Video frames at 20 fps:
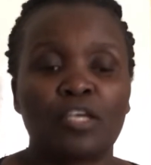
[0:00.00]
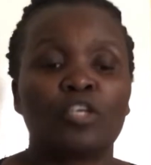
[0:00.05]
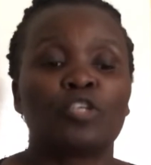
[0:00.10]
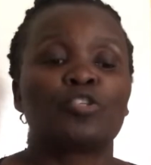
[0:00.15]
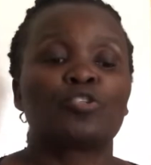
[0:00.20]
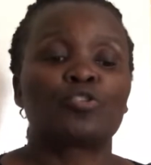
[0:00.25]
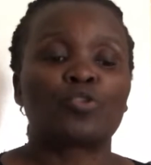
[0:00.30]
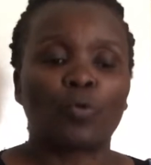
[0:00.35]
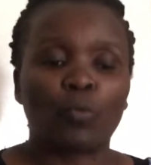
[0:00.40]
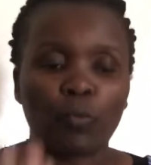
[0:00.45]

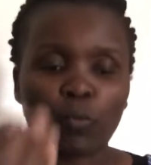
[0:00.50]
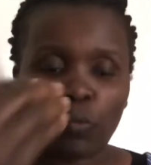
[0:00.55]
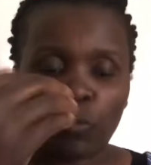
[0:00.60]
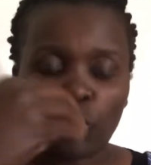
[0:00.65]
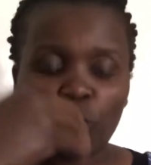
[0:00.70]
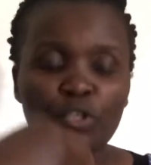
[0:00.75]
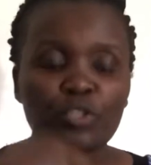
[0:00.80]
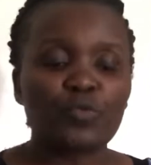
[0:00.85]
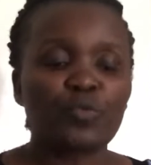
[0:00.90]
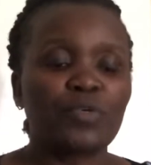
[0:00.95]
so
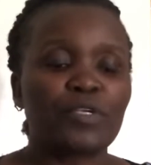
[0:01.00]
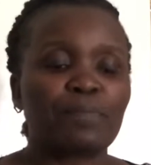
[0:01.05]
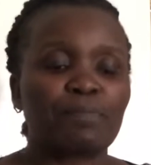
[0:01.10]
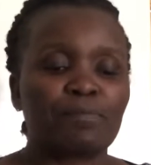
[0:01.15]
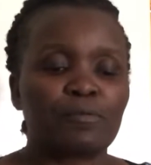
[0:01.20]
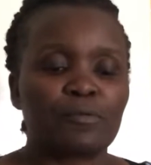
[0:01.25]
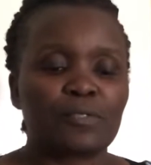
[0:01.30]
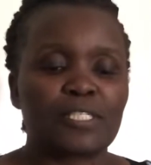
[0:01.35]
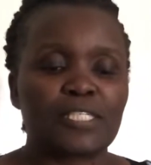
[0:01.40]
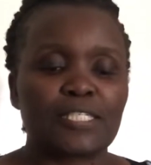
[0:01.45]
what we
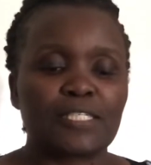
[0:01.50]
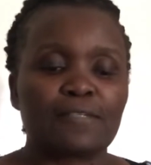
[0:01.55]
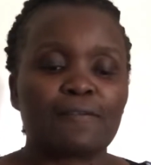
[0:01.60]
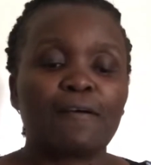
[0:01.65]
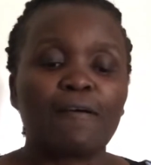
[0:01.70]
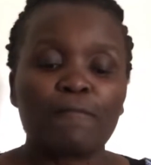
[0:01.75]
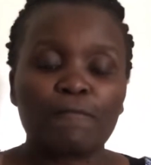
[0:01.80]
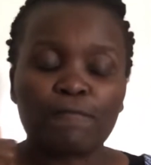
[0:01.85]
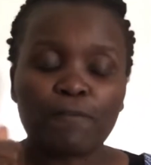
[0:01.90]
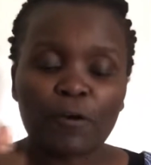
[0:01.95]
put in
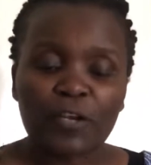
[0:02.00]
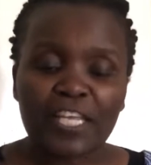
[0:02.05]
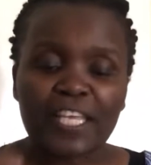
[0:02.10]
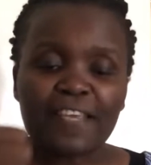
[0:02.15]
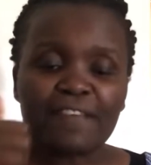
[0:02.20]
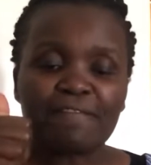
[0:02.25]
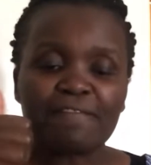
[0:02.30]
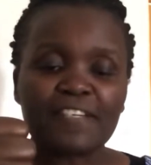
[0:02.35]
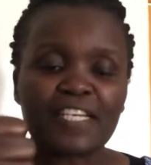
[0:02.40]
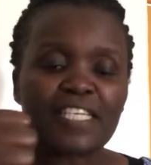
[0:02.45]

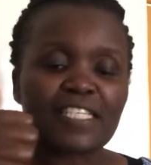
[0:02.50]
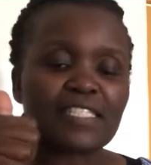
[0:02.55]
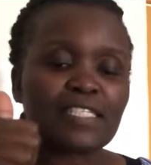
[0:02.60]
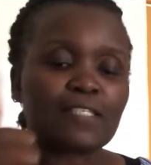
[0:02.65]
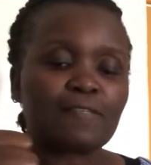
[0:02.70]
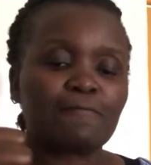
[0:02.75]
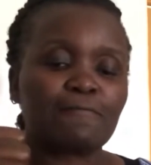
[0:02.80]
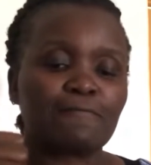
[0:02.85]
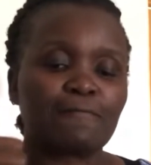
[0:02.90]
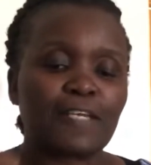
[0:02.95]
forgiveness
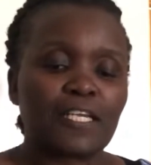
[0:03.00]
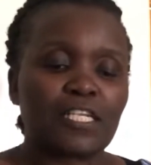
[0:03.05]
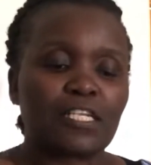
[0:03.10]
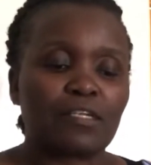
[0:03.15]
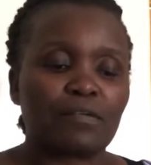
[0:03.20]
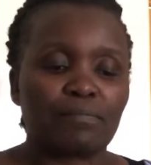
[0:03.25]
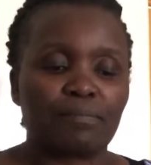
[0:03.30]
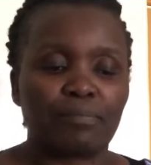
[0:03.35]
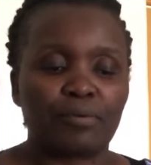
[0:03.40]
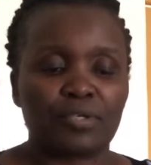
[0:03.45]
is very
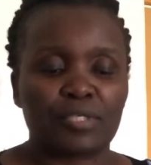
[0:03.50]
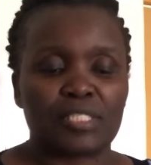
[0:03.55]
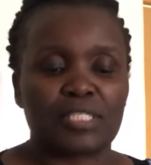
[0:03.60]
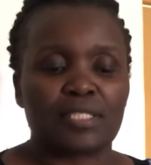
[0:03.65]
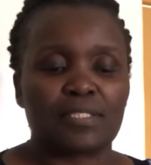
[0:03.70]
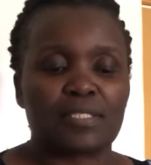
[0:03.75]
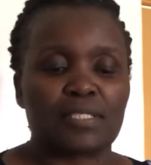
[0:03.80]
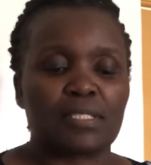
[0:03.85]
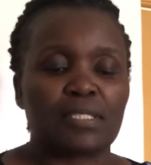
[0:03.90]
important